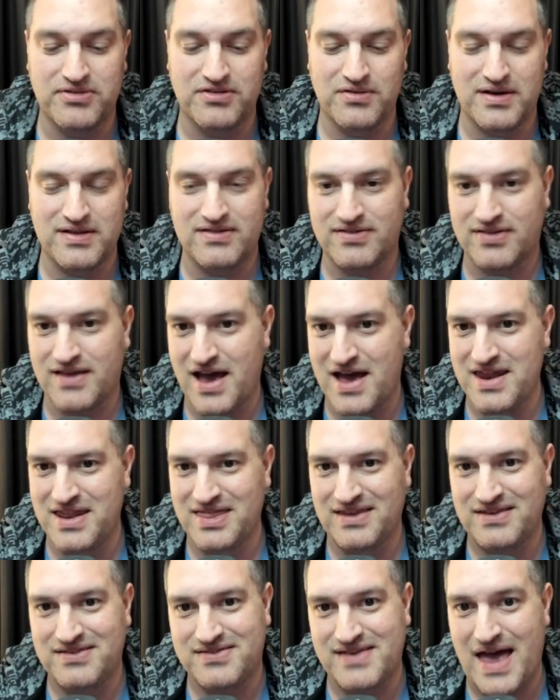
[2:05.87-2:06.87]
So that's kind
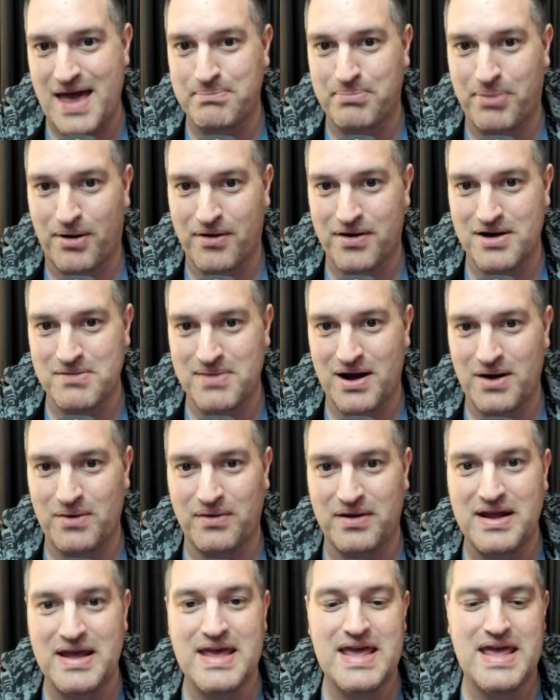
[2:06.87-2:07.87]
of the sad part
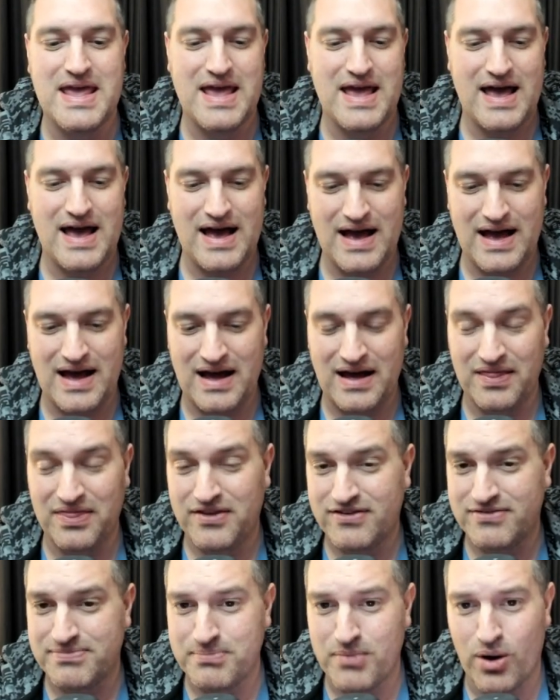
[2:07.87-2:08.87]
about
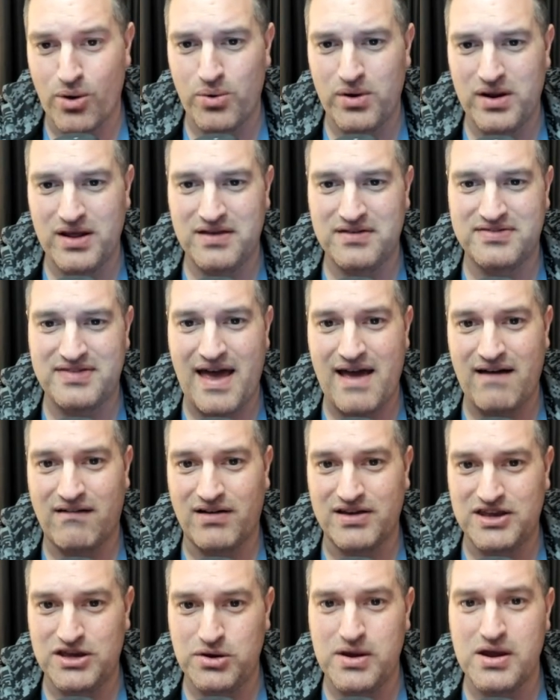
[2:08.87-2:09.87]
this mode, is that
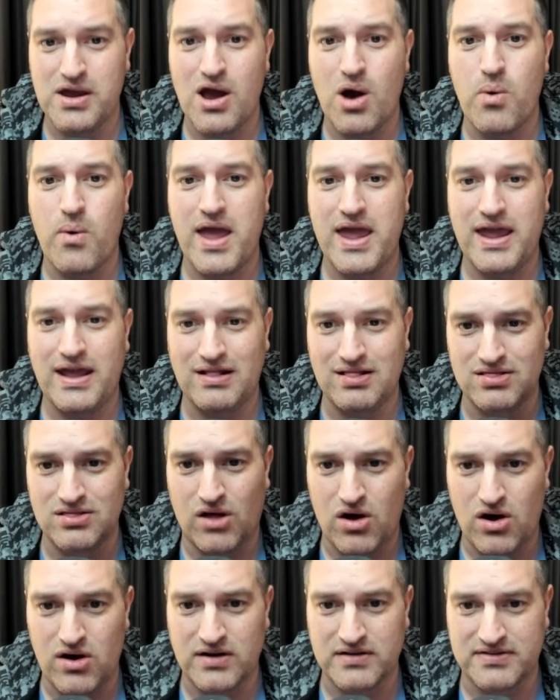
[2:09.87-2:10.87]
like you can go a
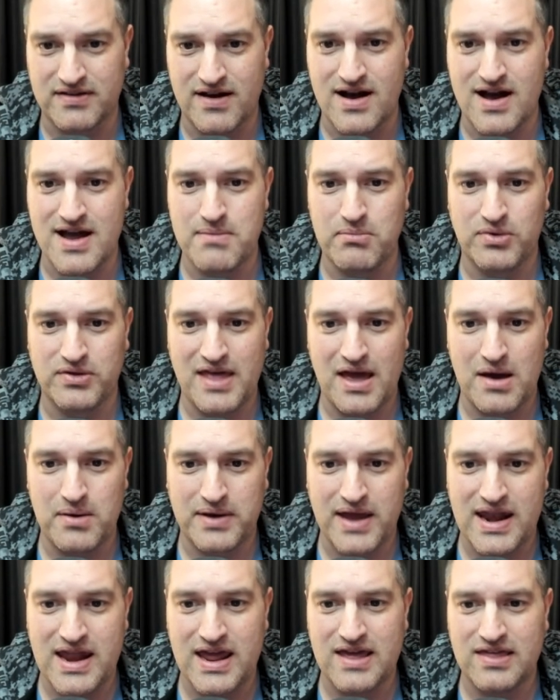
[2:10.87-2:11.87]
long time
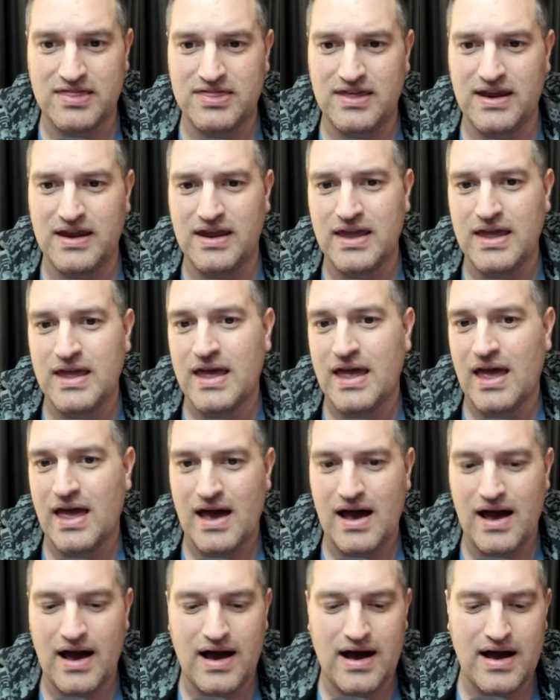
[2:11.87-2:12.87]
without getting anything,
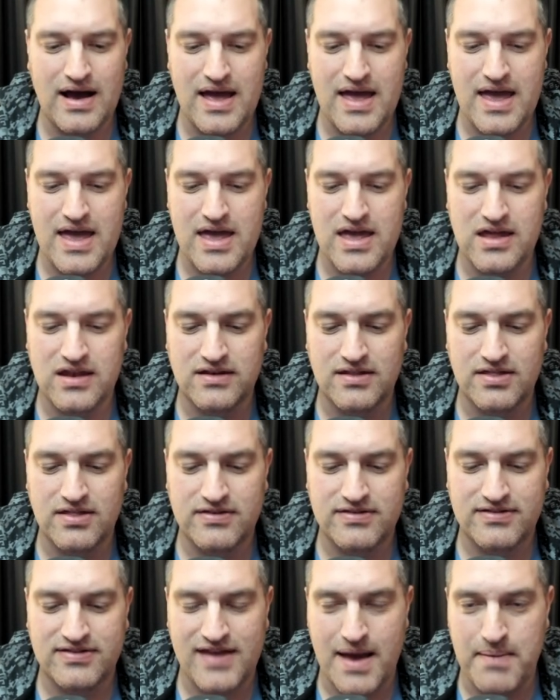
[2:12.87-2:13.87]
and
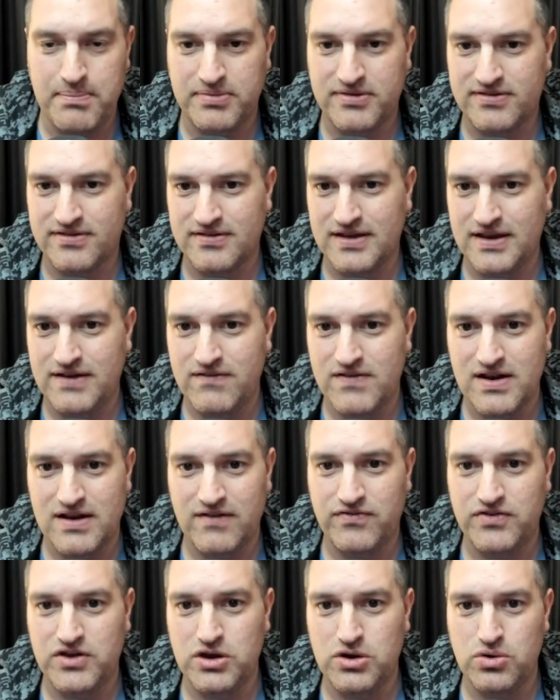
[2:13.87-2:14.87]
the steps, even
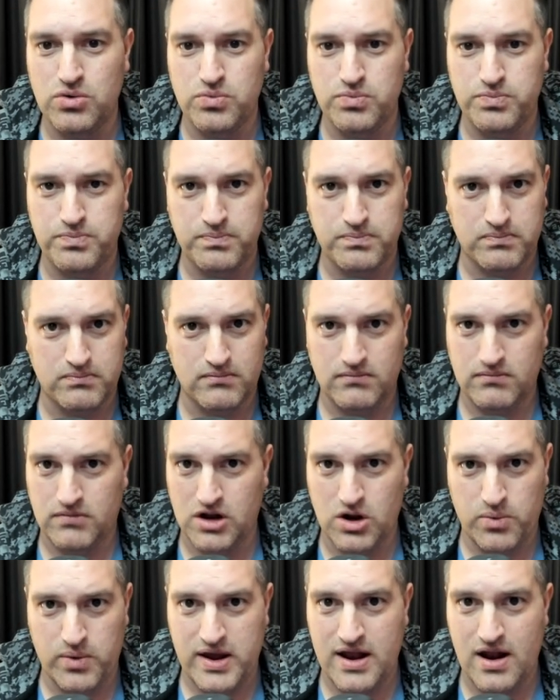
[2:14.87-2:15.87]
if you
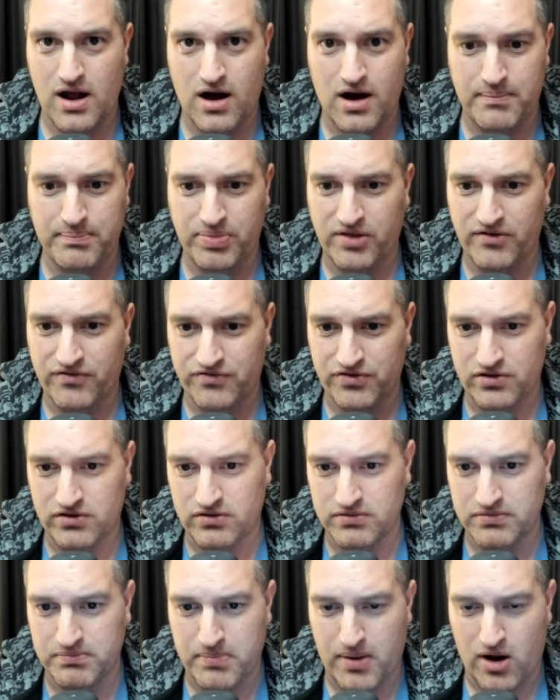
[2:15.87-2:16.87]
hit up the
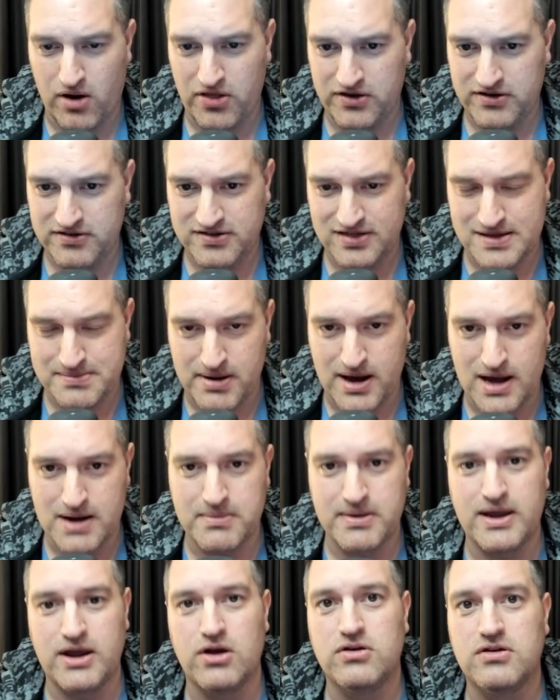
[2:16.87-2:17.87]
full bar that you see at the
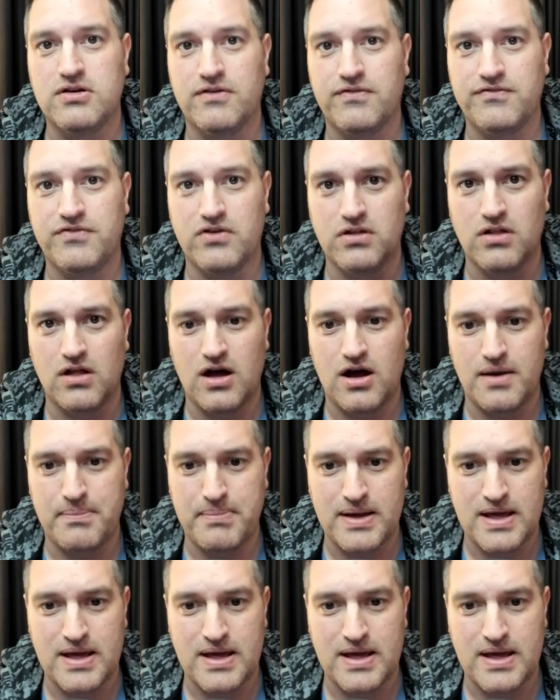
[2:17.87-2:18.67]
bottom here to fill up